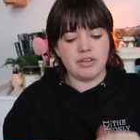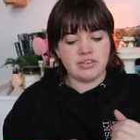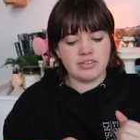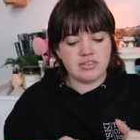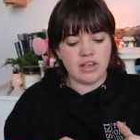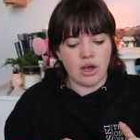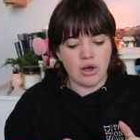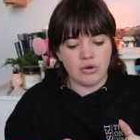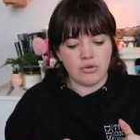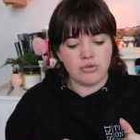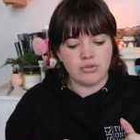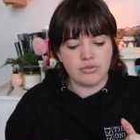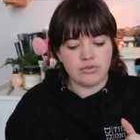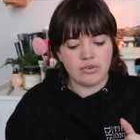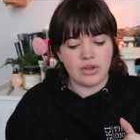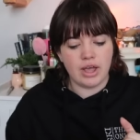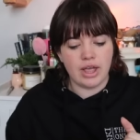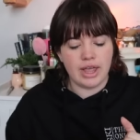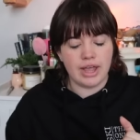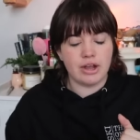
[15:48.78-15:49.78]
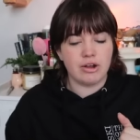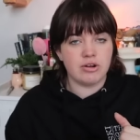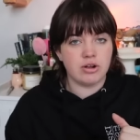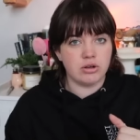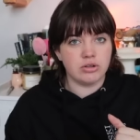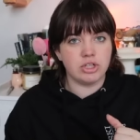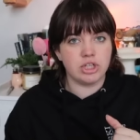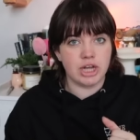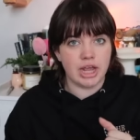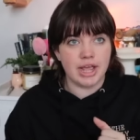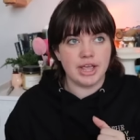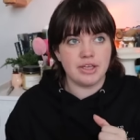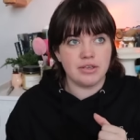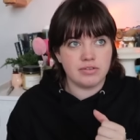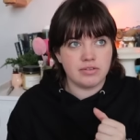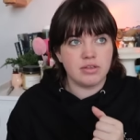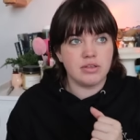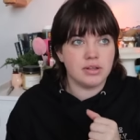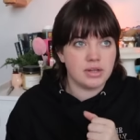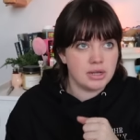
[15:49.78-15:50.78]
yourself a crochet
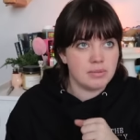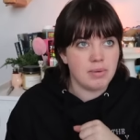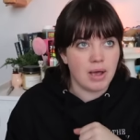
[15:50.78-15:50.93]
utility